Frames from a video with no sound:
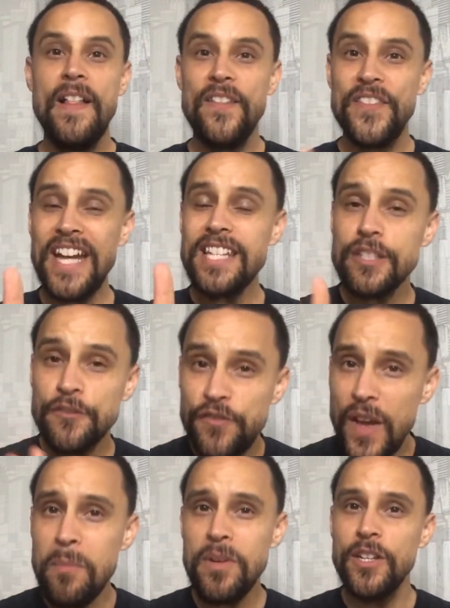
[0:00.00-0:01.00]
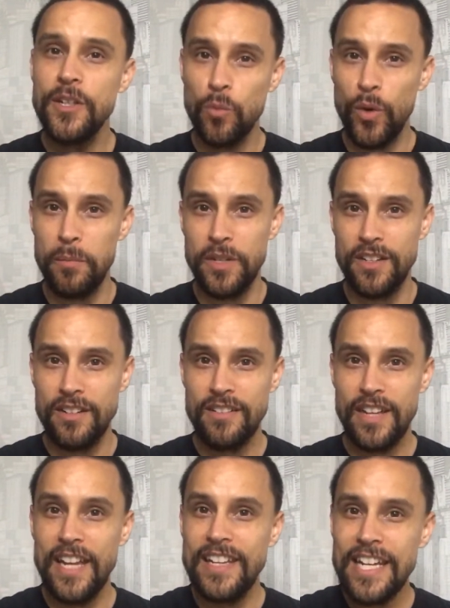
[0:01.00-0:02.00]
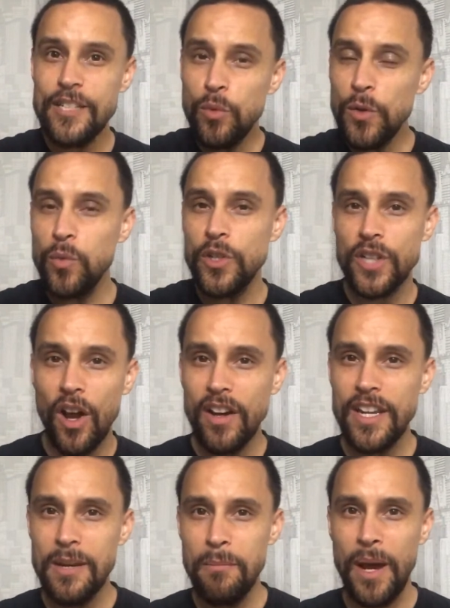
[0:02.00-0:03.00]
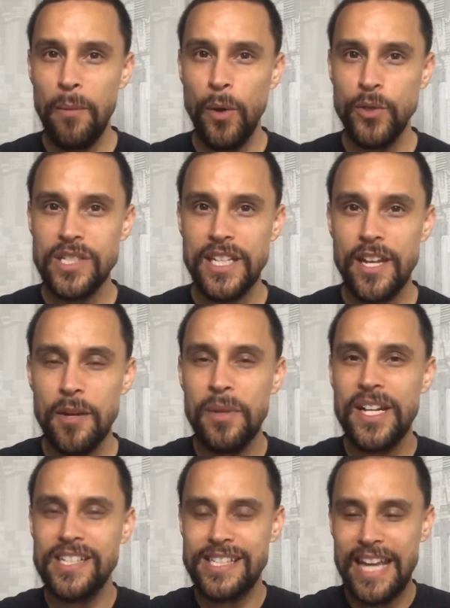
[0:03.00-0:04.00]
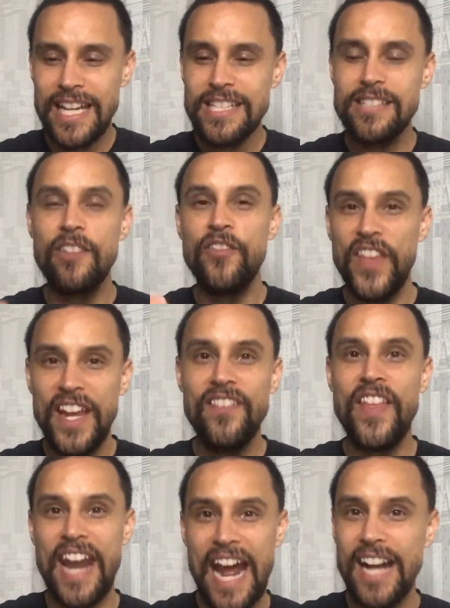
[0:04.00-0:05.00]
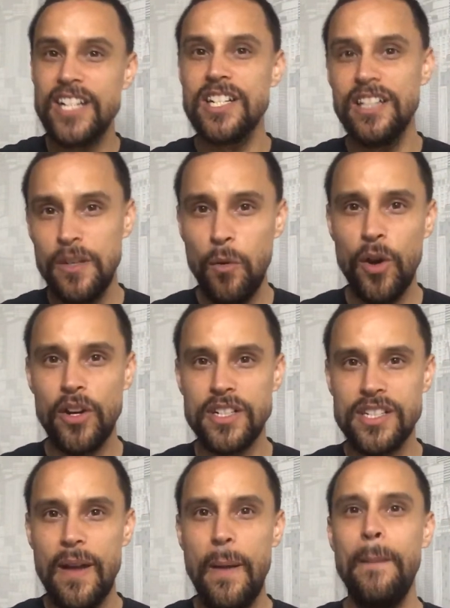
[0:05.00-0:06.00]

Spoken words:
That's feminine women. And that's what we're talking about mostly here because that's the thing that actually works.